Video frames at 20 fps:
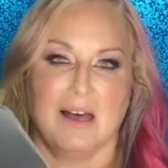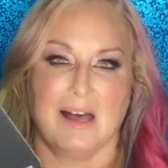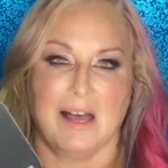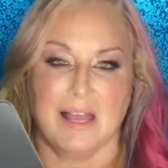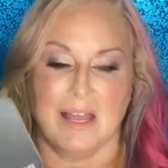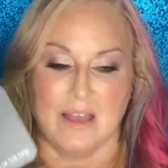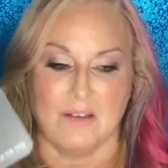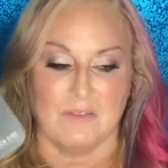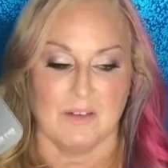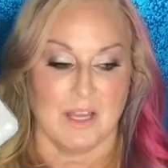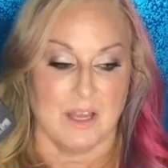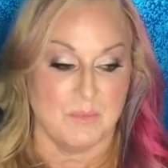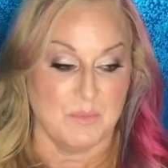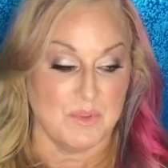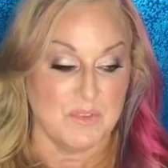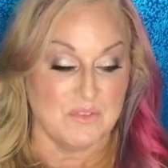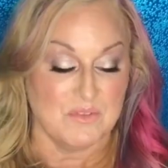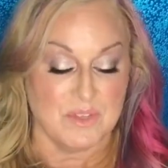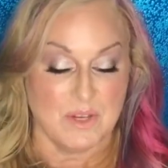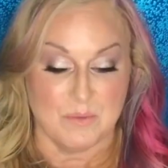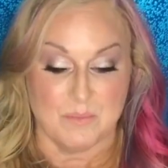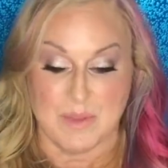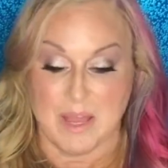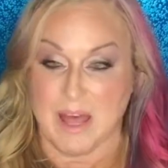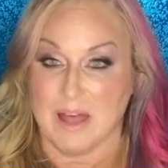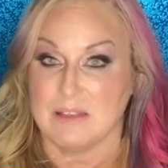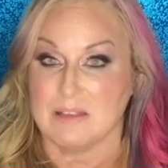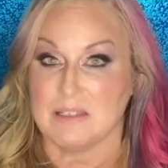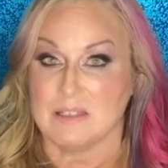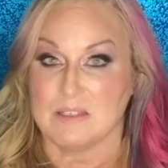I have a couple of their
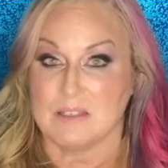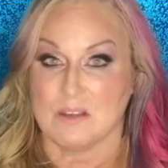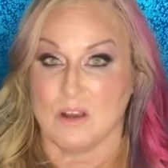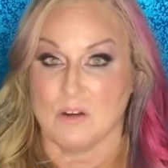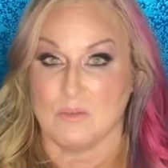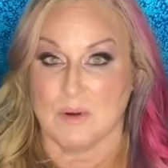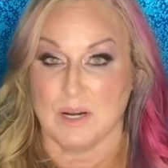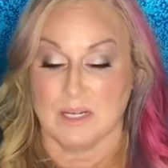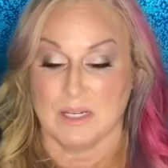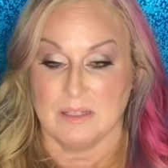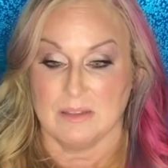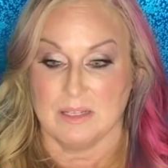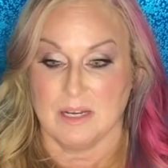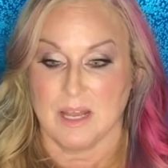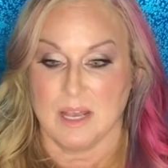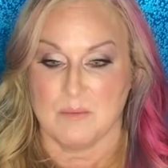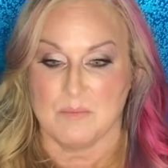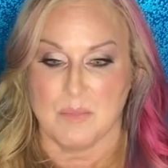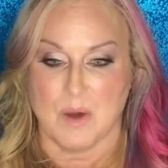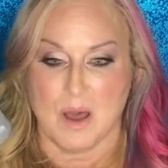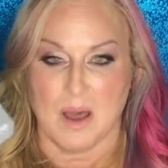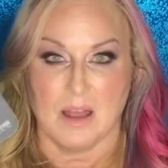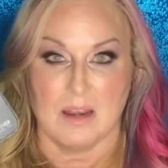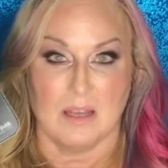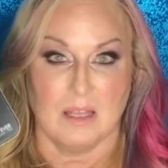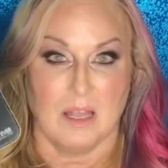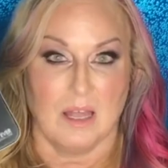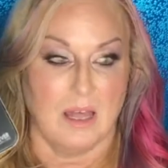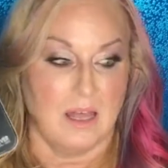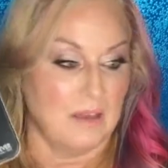palettes already that I
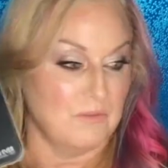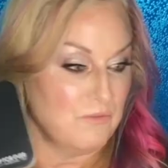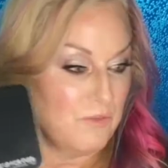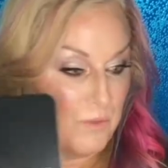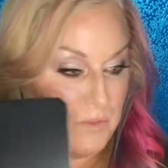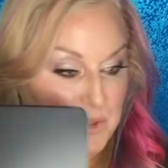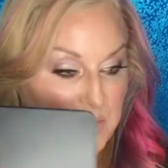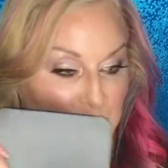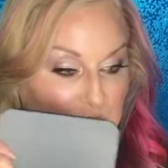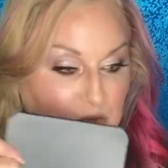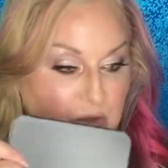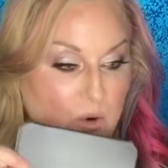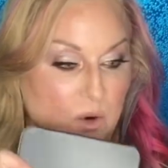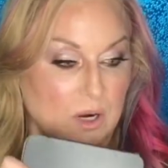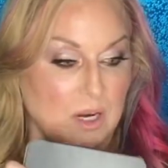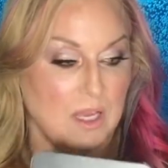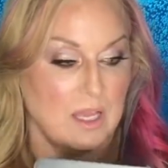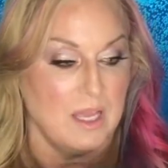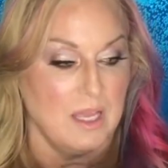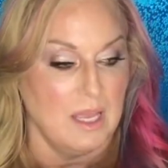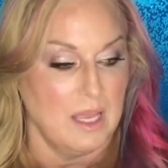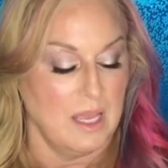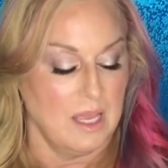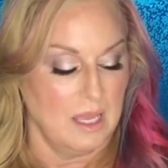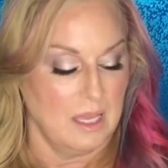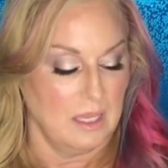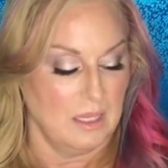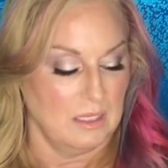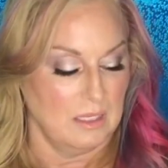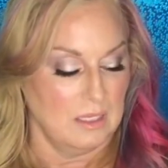bought from Sephora,
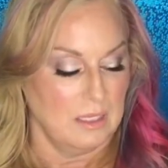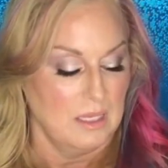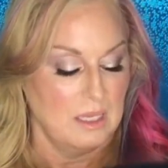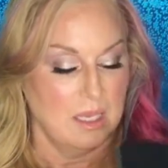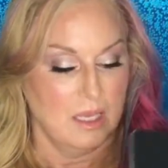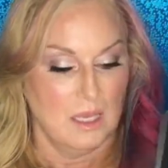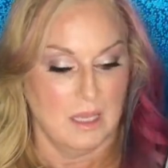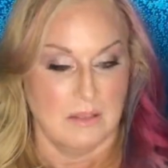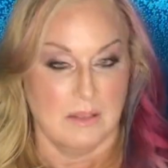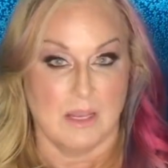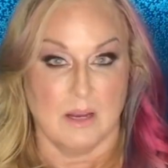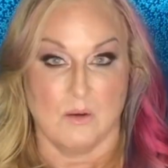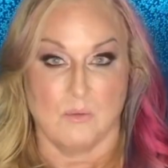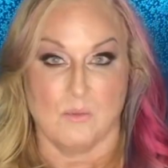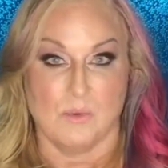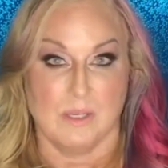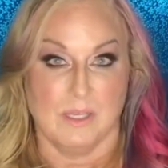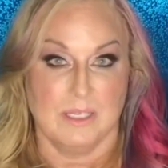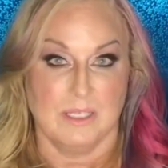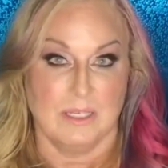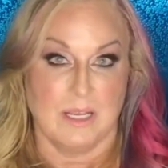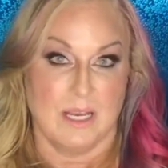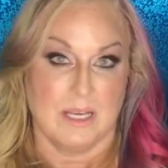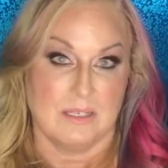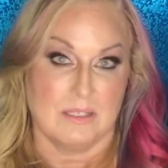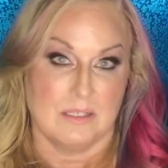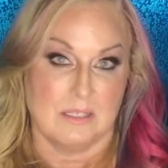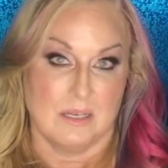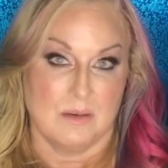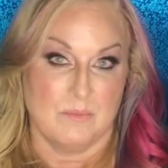and they're really
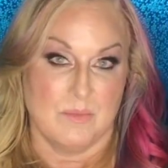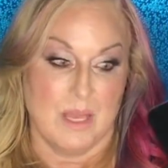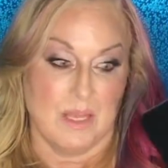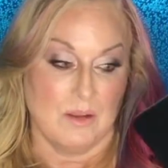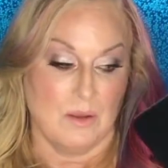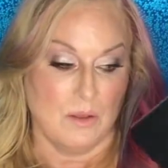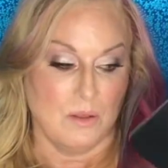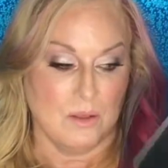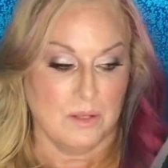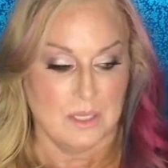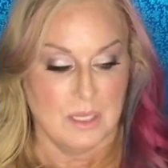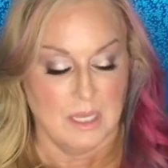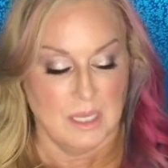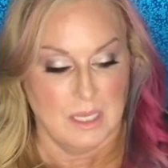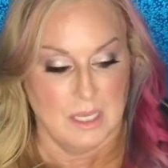nice. They're metal.